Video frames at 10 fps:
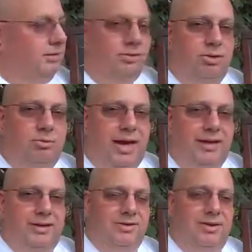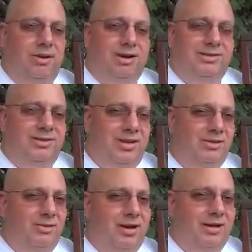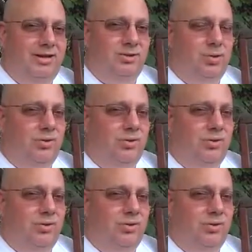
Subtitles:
the two magnets are accelerating